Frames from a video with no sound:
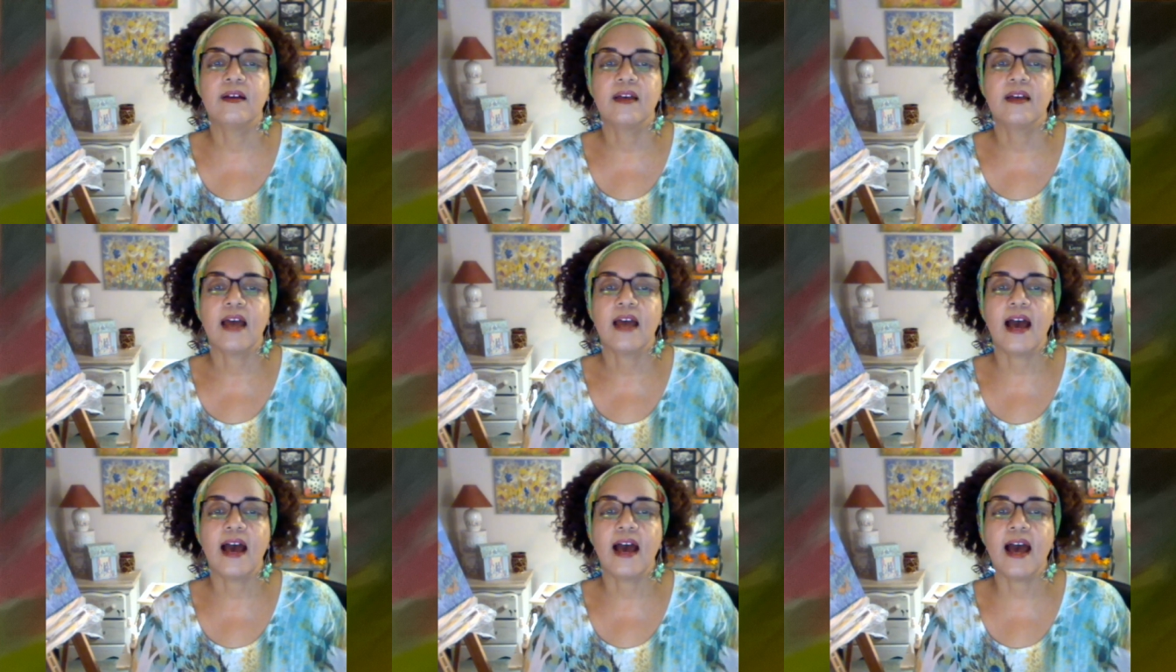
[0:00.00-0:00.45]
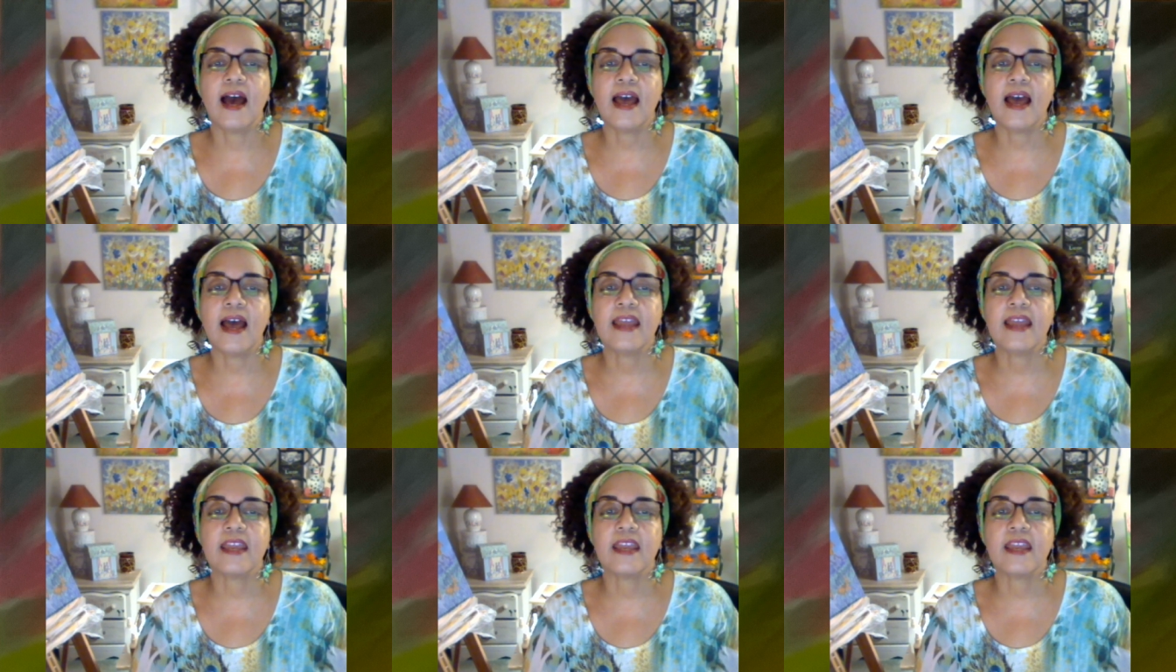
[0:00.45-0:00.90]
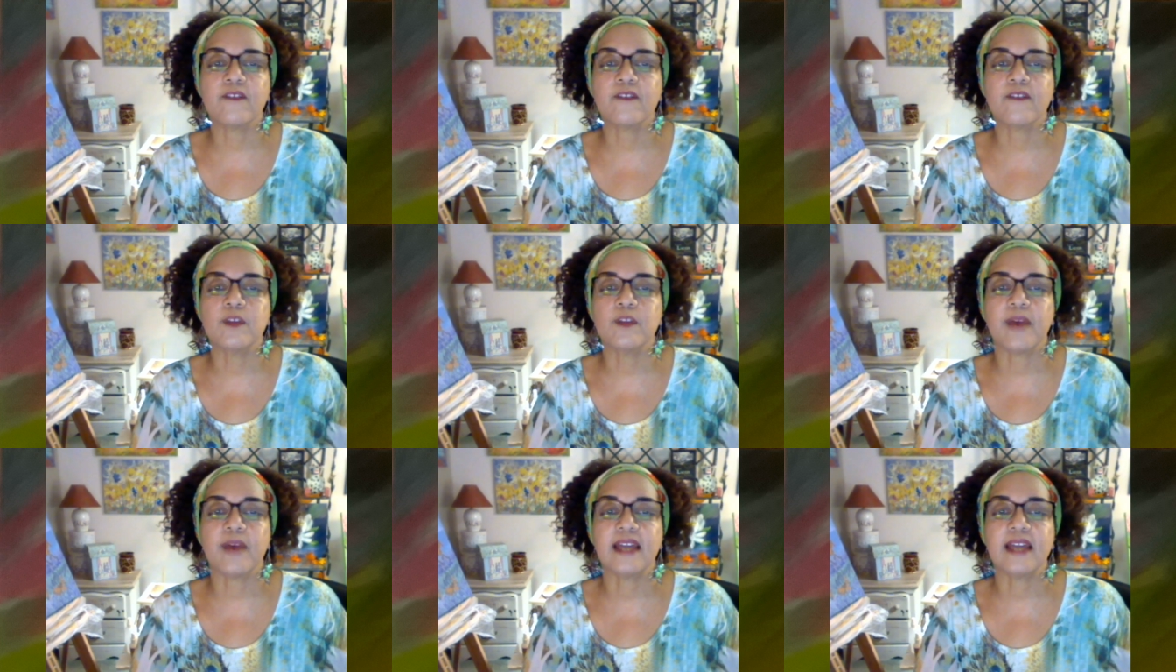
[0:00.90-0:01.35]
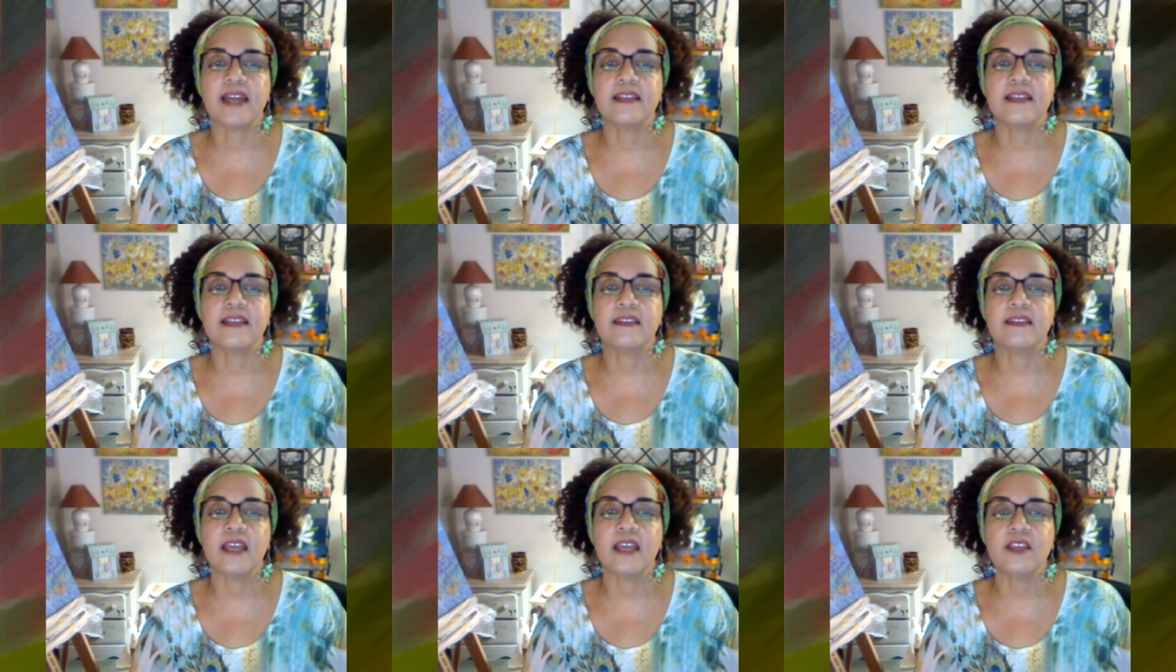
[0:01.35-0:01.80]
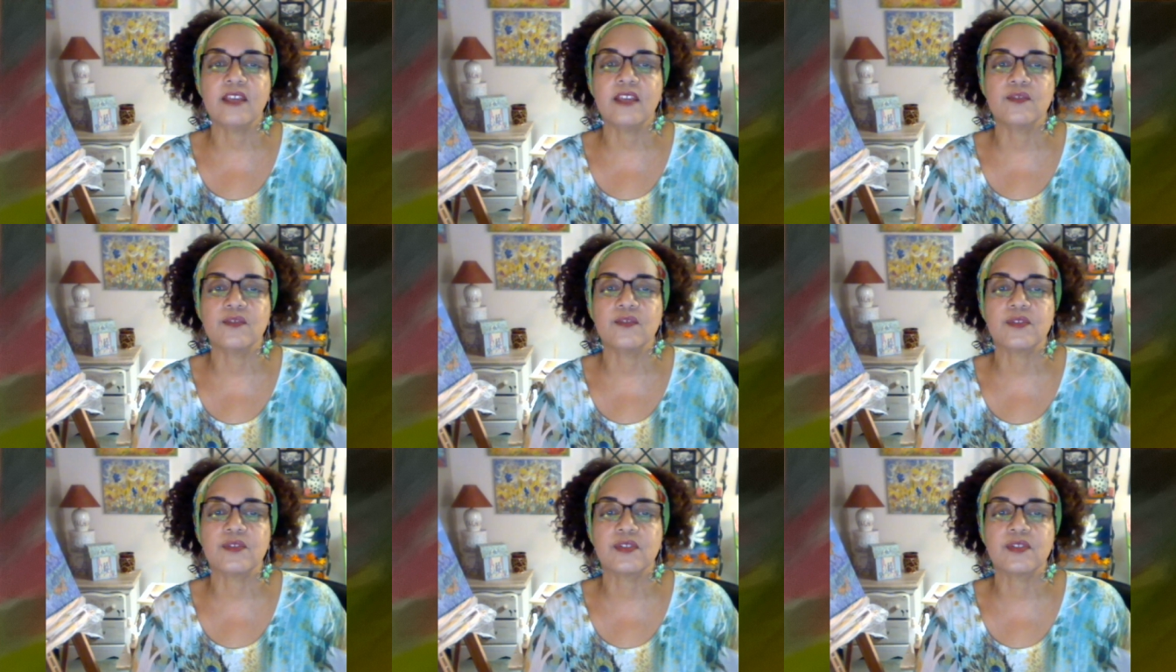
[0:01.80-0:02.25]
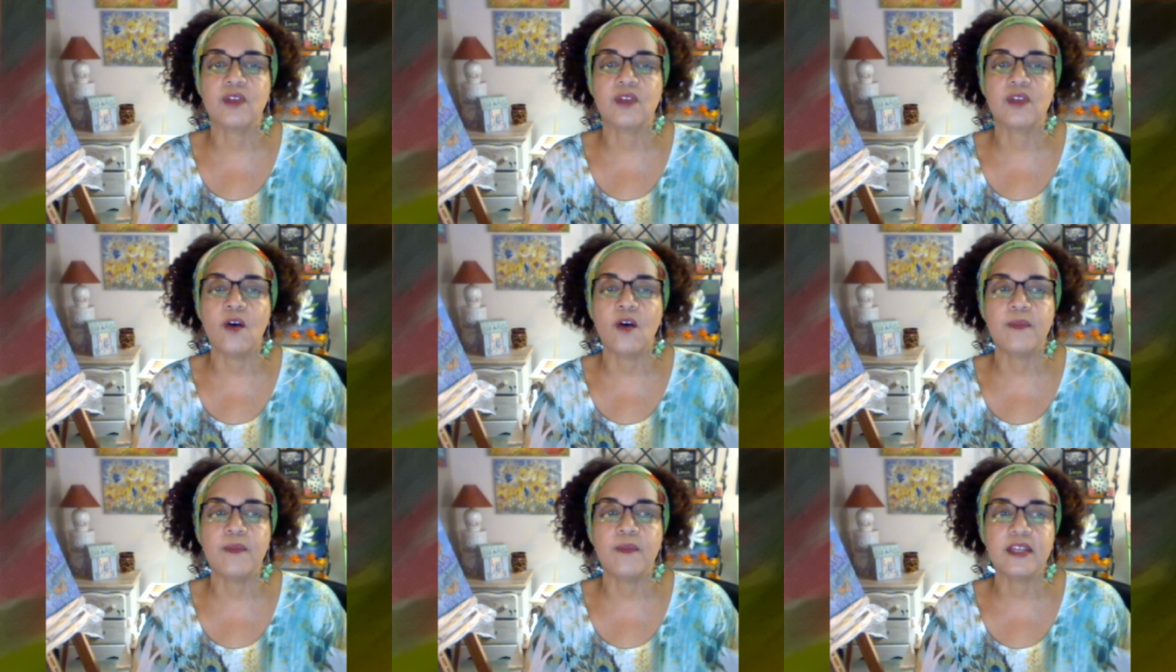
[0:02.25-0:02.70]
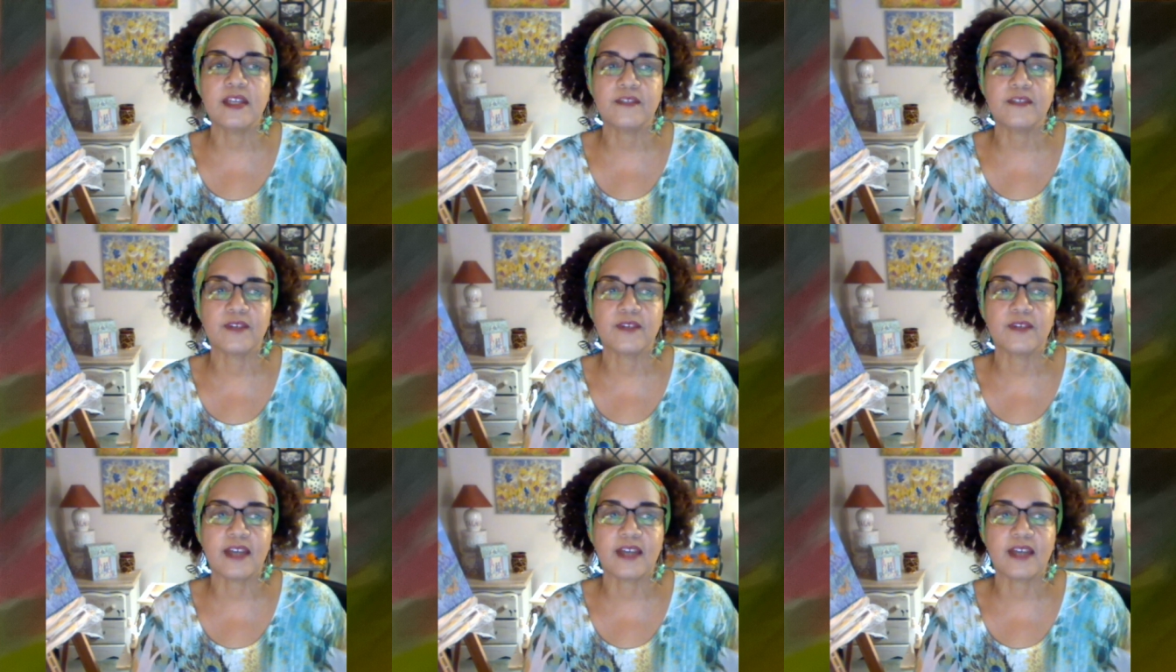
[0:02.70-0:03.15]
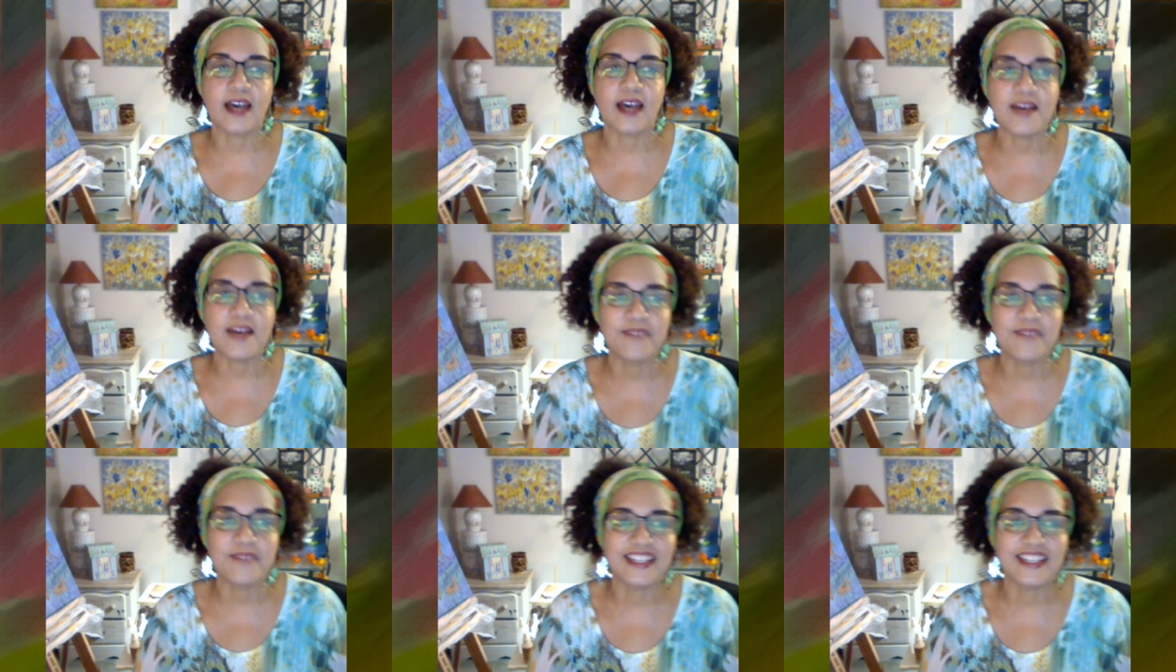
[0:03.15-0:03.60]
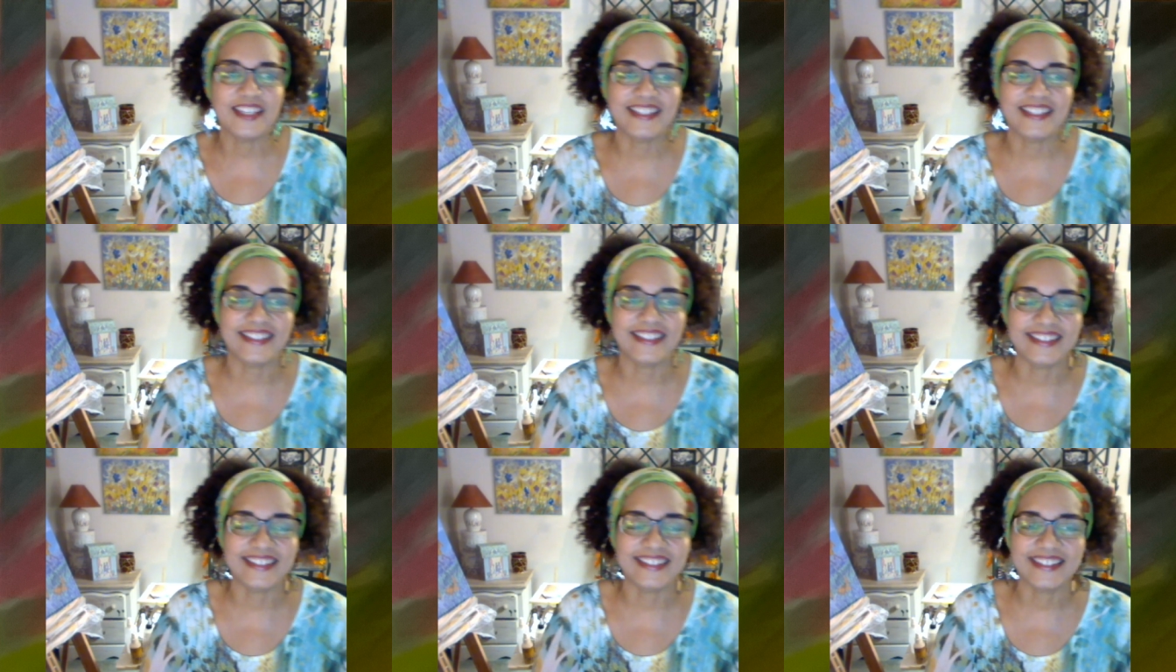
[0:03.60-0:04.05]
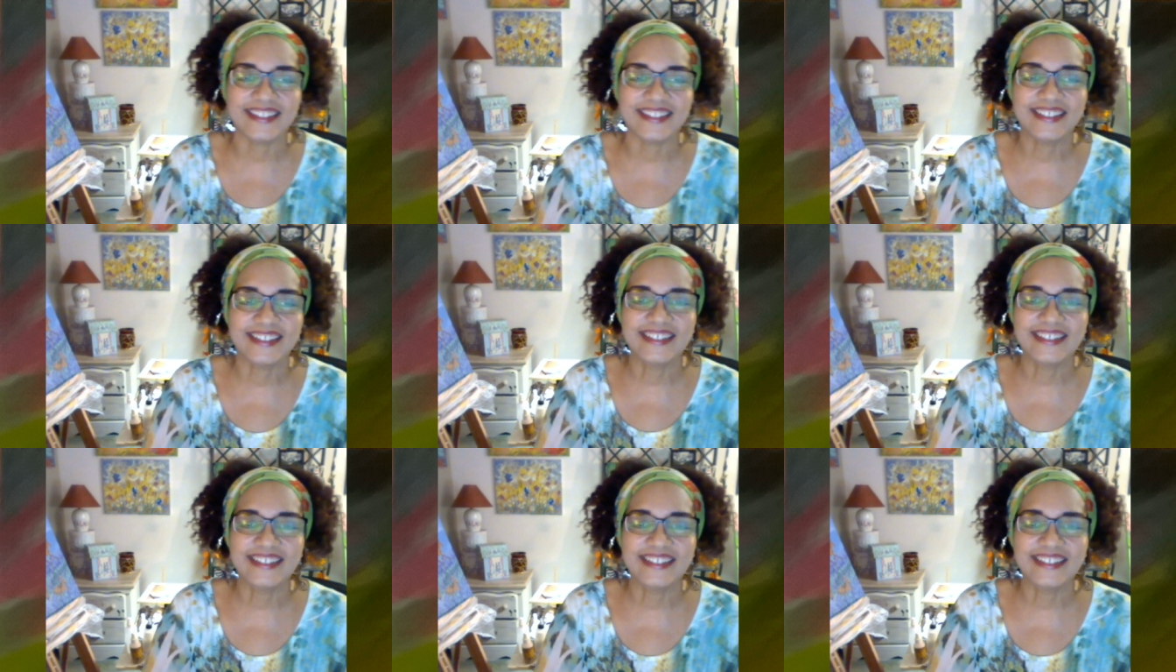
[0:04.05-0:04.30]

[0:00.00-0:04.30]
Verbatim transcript: Hi, everybody. Thank you so much for coming.